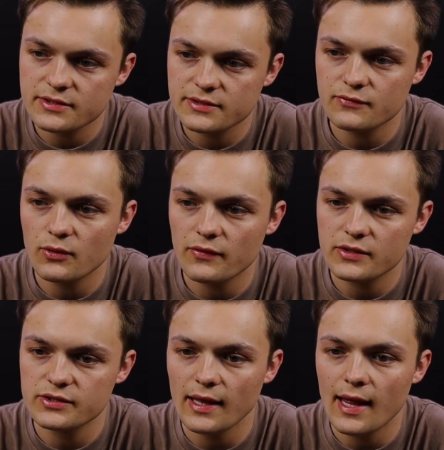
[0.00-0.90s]
It's 4th
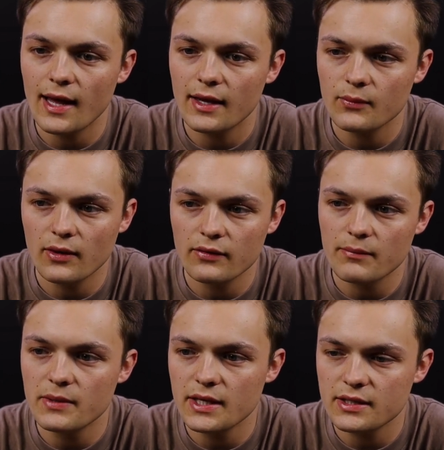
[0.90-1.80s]
of July, we're on the
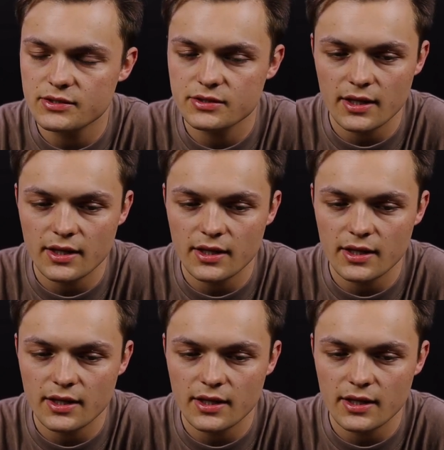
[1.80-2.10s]
beach,